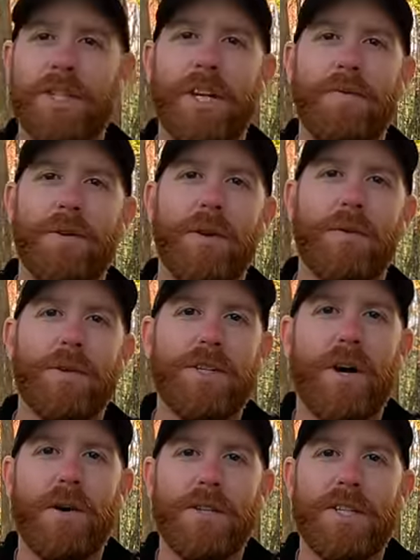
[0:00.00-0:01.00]
see from the
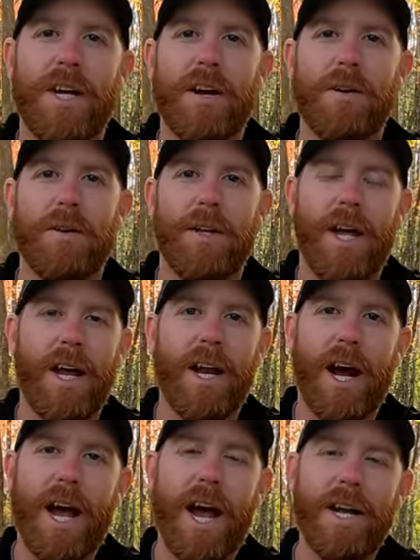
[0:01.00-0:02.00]
results there, that
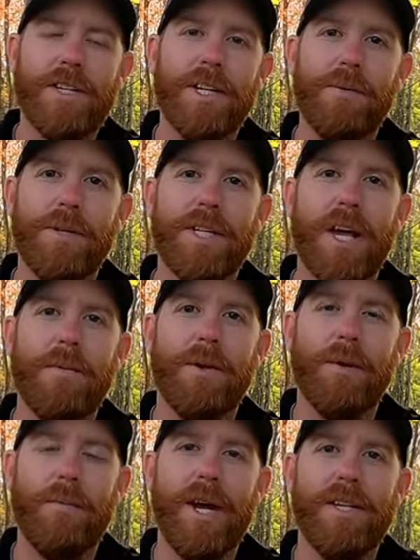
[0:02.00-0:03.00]
I actually was
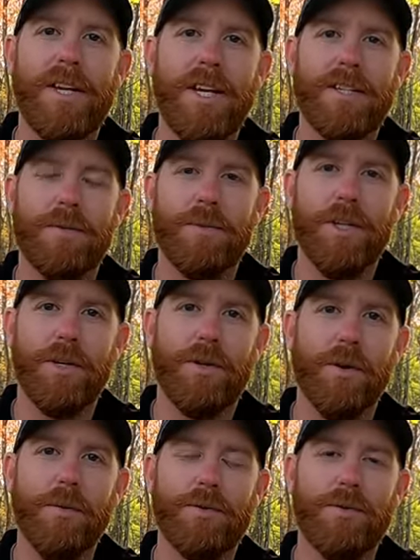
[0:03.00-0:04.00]
able to maintain some good
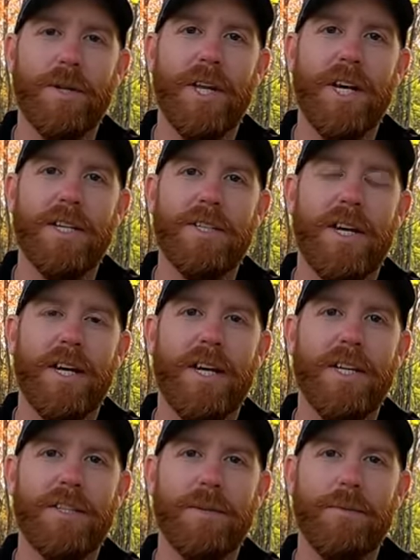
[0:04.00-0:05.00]
groups with this and
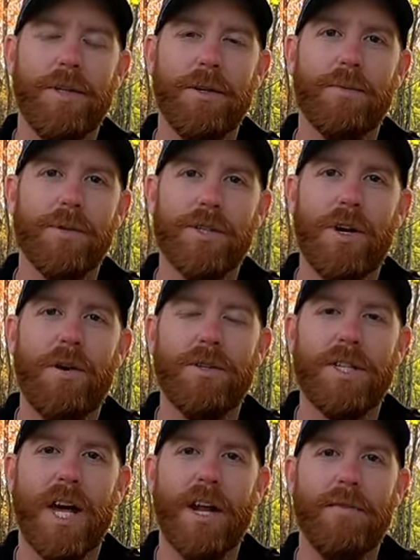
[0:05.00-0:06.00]
get some good
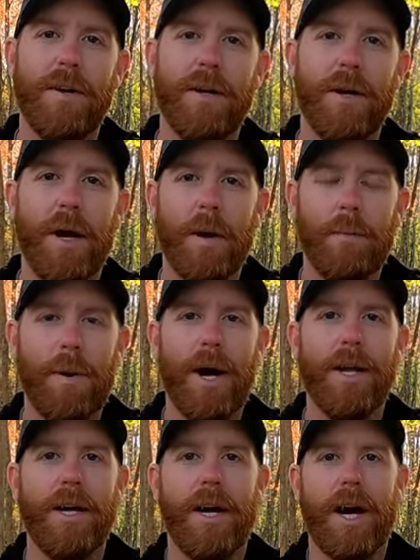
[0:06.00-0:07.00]
results out of it,
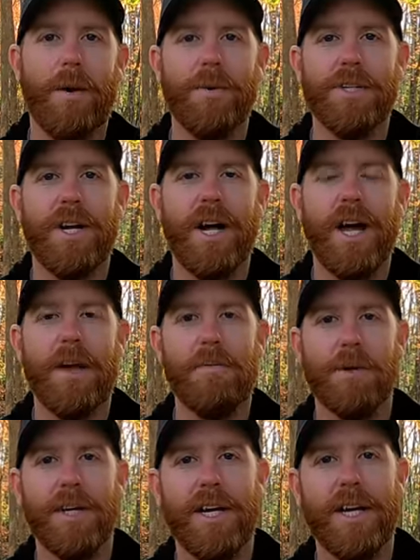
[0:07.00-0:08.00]
but I was not
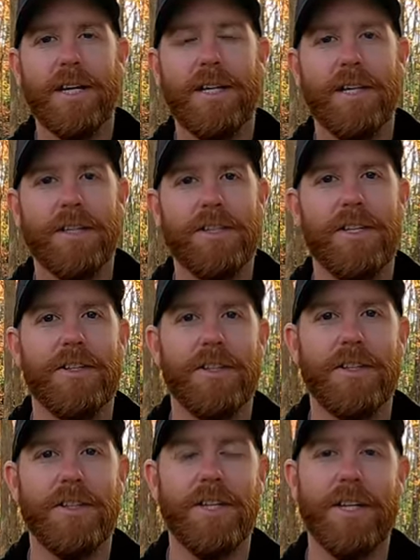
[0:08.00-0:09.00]
able to get
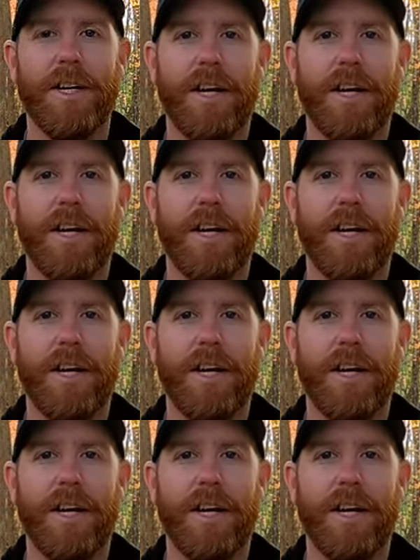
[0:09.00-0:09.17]
consistency.